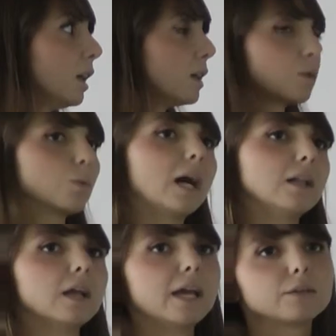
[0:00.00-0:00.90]
as
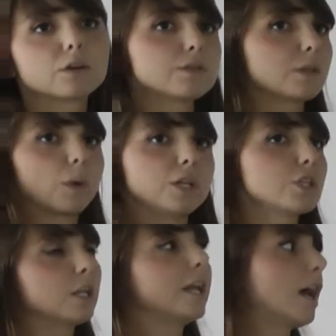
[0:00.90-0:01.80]
well, and
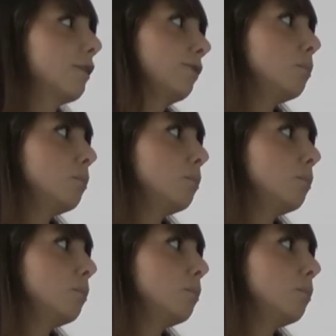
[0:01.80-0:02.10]
consequentially have